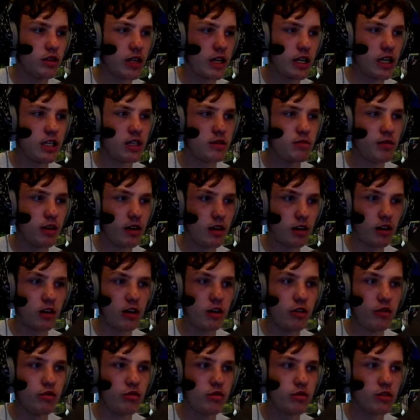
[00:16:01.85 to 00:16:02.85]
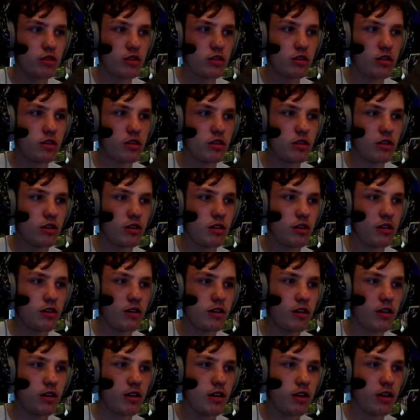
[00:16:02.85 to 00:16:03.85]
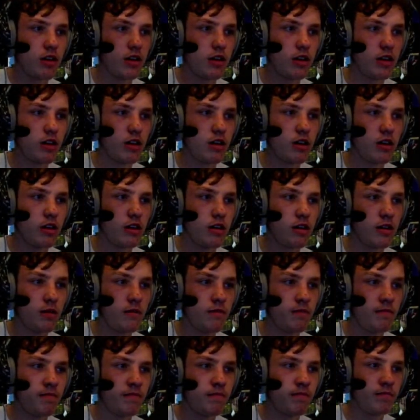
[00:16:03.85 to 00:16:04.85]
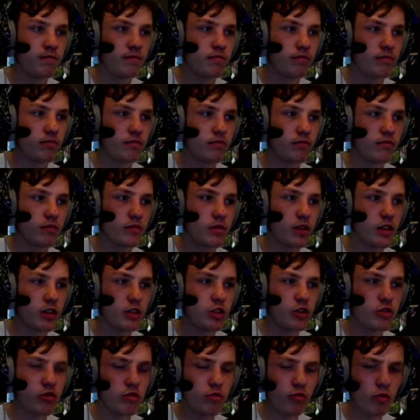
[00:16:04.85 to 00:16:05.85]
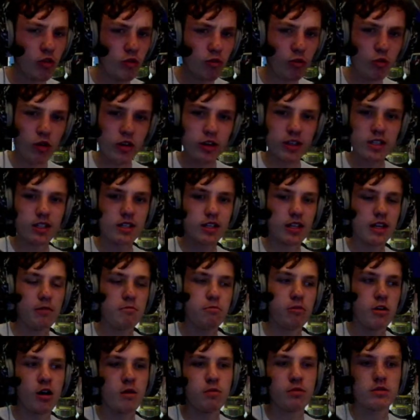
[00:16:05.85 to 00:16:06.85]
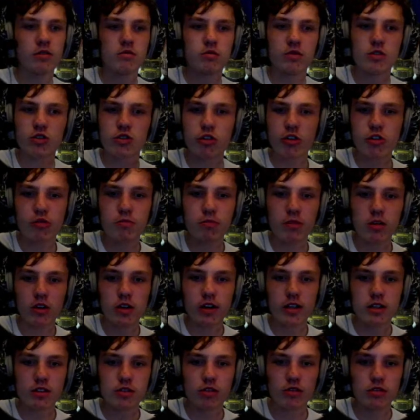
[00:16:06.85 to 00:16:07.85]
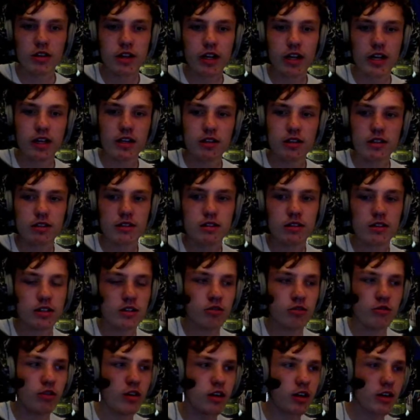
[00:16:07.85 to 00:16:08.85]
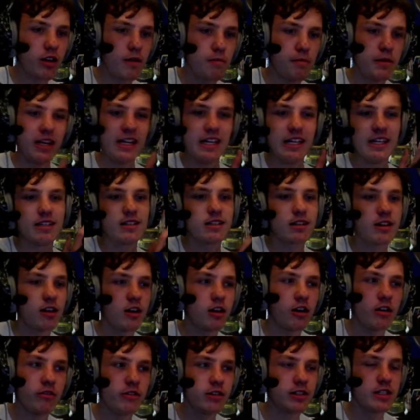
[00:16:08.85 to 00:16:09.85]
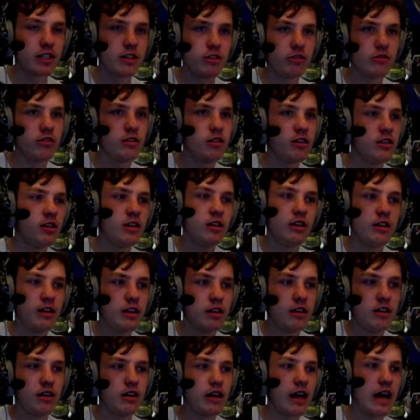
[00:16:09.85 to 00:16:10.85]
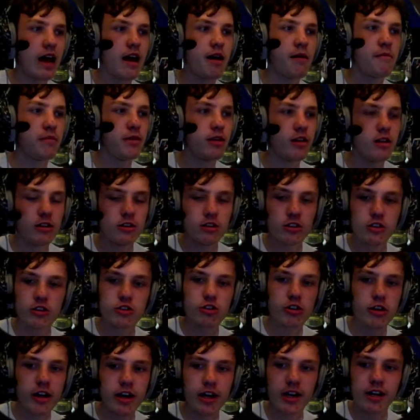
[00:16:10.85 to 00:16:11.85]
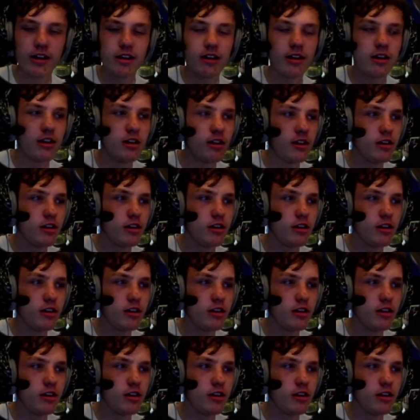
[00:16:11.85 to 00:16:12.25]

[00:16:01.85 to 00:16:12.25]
That needs to be closed. What is the purpose of strobe lights on this? It's not like a police car, is it, or an ambulance train?